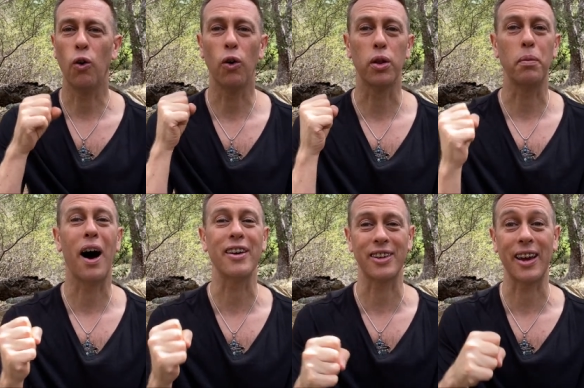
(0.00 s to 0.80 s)
or the
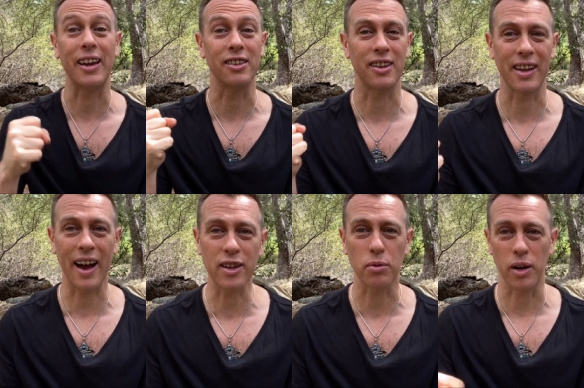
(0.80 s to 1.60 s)
passing into
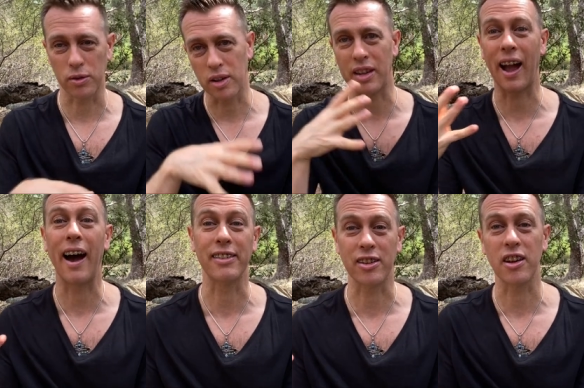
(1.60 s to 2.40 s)
the underworld, the
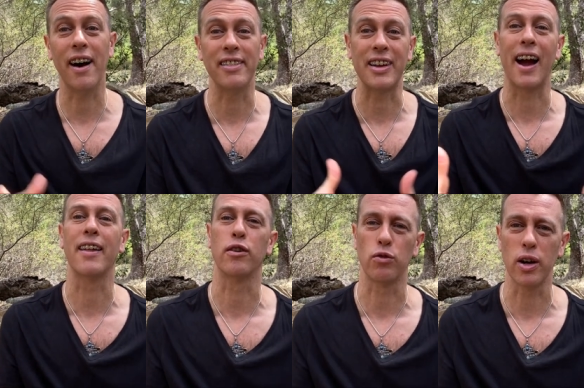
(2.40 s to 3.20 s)
other side, the
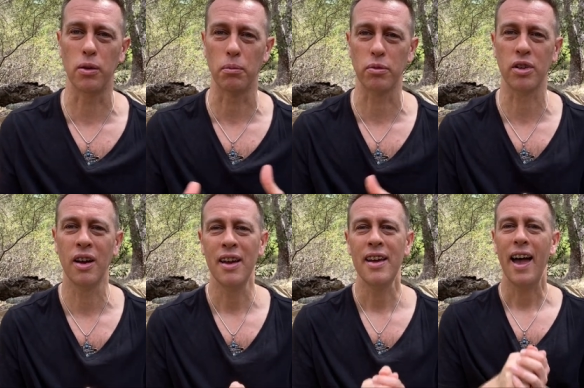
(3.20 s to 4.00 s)
other realms.
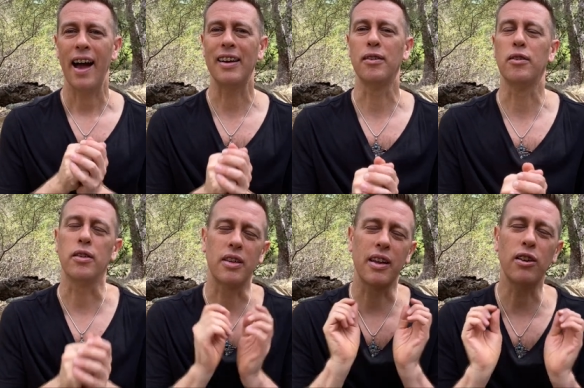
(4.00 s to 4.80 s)

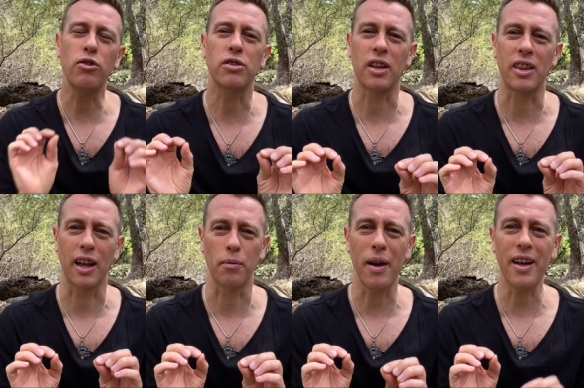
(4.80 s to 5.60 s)
And the interesting
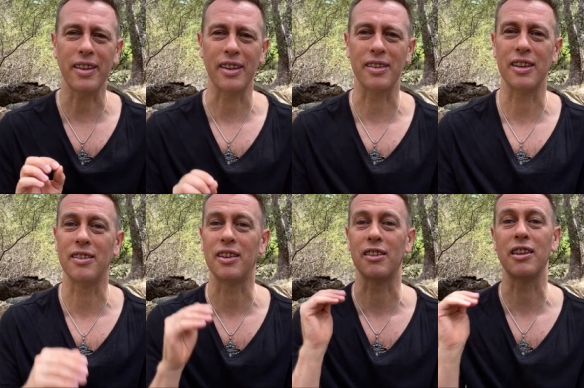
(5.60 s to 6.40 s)
thing about this
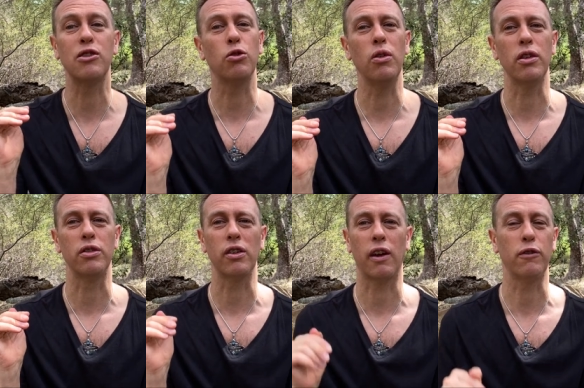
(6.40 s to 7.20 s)
is the essential oil
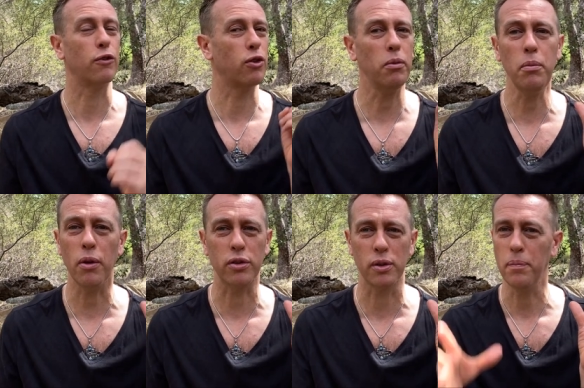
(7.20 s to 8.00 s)
is not gifted from the
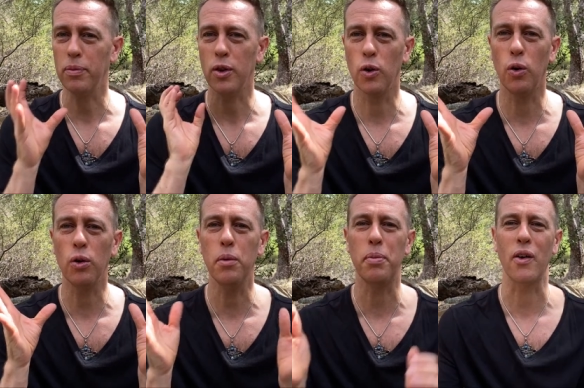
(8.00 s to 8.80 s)
blossom
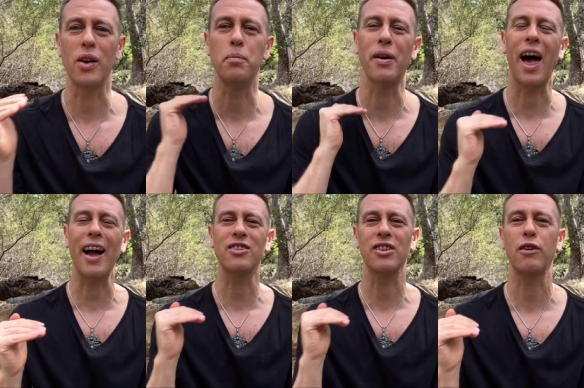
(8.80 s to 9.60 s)
or the berry, but
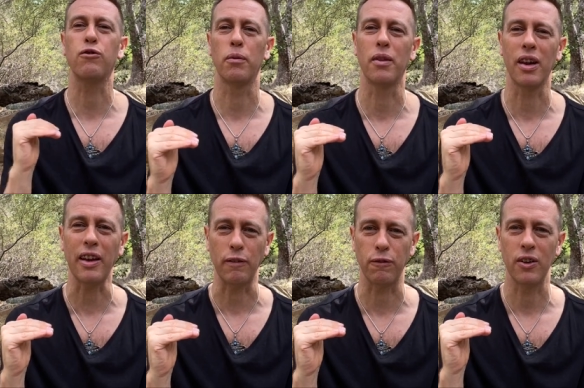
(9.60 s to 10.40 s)
actually from the
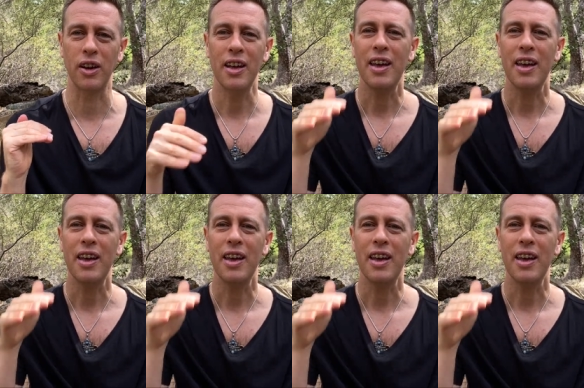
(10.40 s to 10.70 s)
leaf.